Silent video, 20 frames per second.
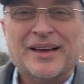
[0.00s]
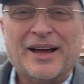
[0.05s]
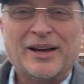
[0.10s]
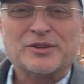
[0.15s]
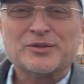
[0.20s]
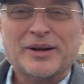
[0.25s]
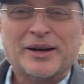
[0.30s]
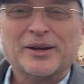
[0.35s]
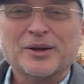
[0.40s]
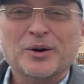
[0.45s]
I
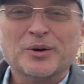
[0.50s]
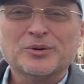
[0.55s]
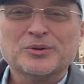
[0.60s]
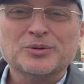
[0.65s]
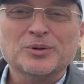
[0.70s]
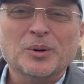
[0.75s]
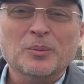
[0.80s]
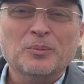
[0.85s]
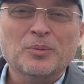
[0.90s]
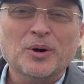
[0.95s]
try to go
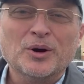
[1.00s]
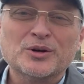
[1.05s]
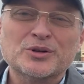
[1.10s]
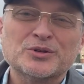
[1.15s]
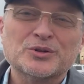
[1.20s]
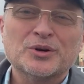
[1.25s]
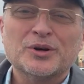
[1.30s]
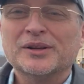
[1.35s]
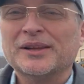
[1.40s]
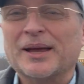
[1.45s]
to a
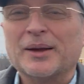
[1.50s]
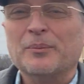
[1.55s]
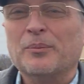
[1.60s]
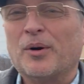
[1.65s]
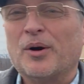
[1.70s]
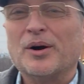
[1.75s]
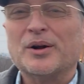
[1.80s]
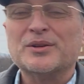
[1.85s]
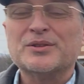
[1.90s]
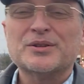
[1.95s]
bookstore like
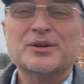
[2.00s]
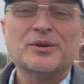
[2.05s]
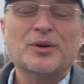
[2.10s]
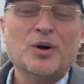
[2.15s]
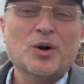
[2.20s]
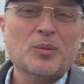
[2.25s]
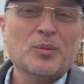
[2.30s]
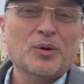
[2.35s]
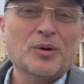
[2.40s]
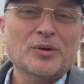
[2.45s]
Barnes &
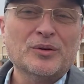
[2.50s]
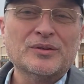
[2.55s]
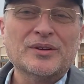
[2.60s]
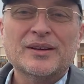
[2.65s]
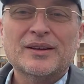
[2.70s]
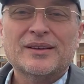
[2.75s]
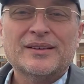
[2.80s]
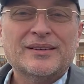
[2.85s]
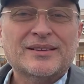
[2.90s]
Noble,